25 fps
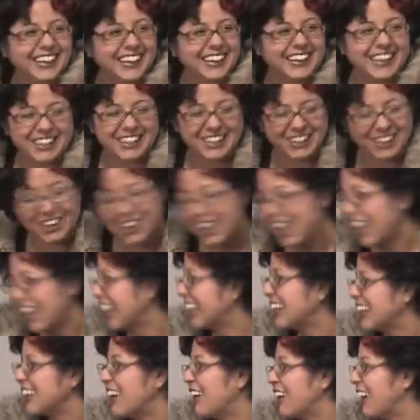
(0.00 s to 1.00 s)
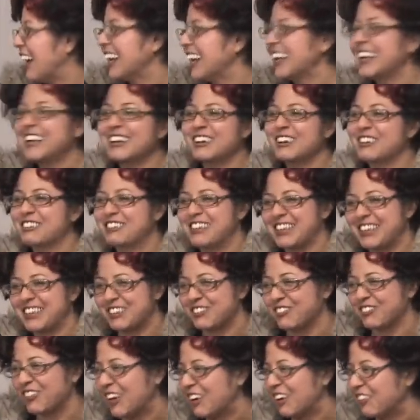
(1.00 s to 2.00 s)
no, the I Pope? I didn't go see
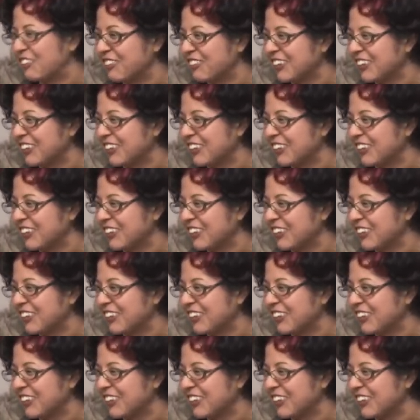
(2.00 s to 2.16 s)
the Pope.